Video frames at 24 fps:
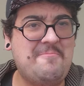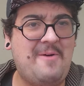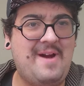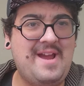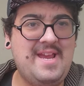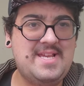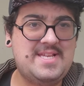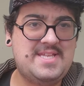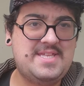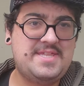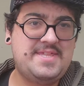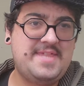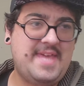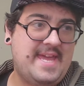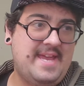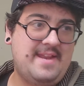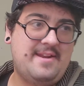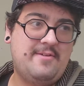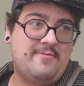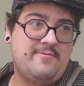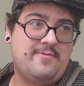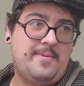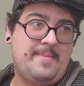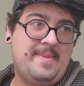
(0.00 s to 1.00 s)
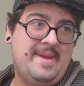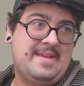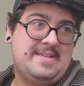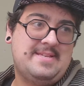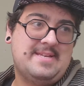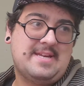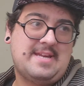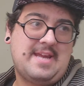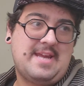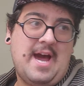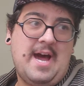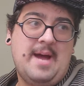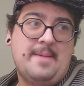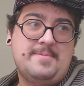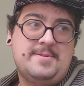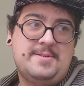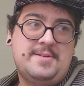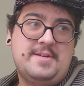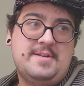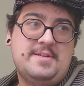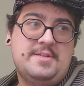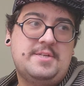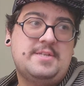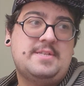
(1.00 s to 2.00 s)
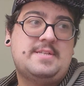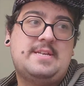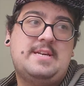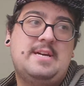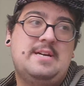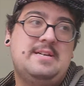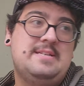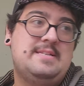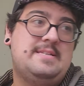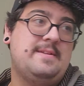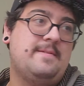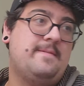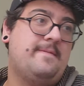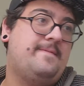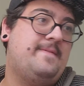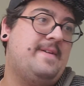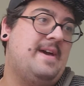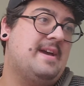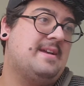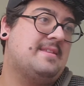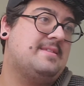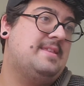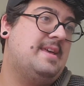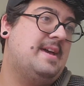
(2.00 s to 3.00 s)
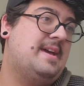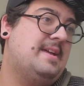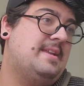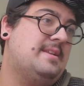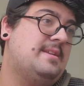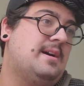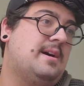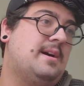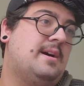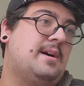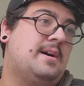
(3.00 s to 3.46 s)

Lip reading: why is Thane a romantic option? Just because of the fact that